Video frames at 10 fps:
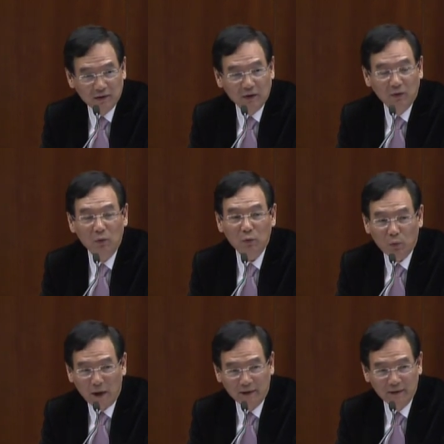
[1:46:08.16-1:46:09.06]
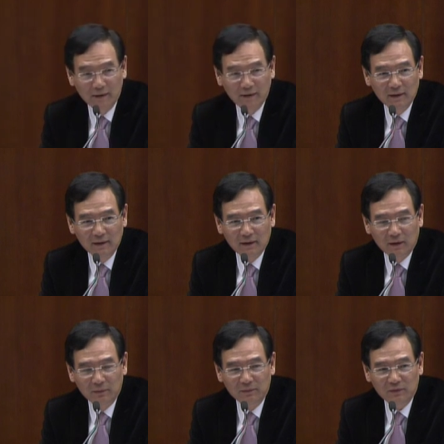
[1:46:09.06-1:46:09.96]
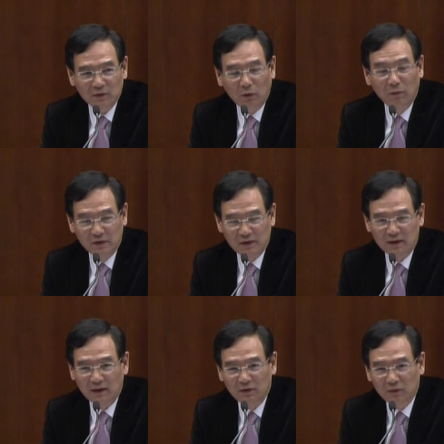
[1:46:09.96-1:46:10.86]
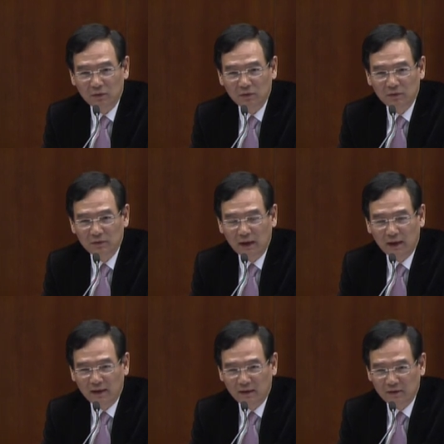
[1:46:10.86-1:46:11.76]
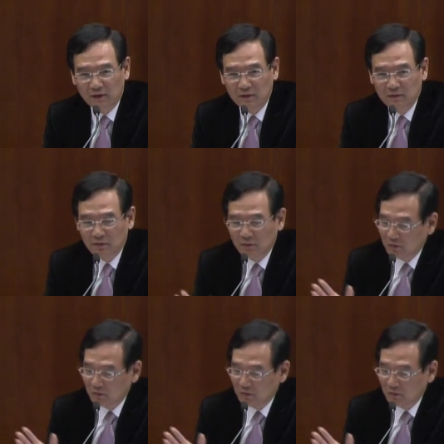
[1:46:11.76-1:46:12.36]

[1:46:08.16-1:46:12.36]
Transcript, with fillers: the maintenance of the buildings will become more and more expensive.